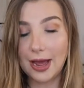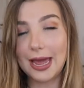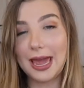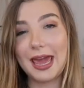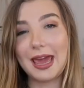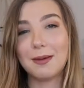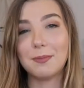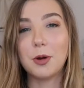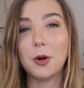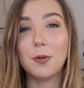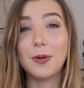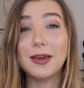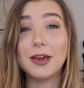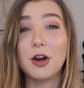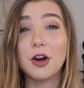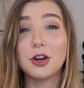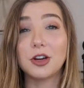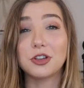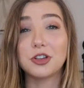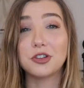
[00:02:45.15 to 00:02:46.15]
I am going
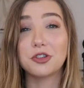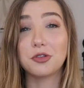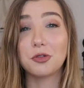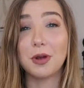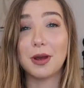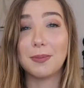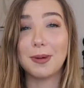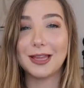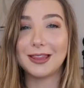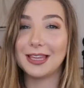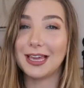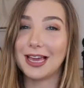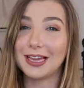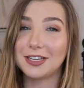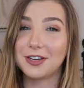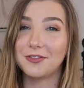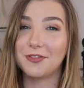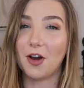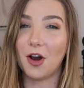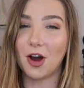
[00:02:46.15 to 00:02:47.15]
on a trip at the
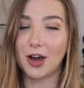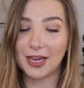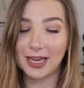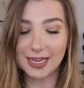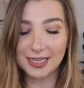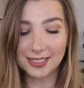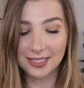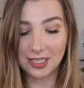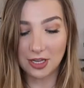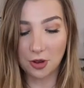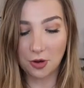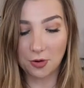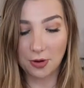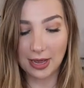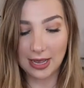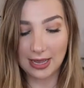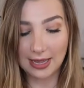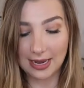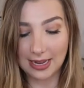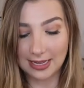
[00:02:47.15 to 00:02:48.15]
end of August, so
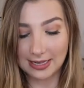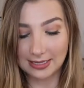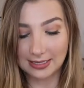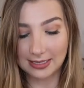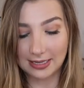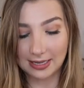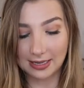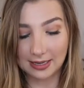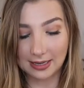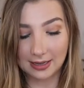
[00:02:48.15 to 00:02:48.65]
it is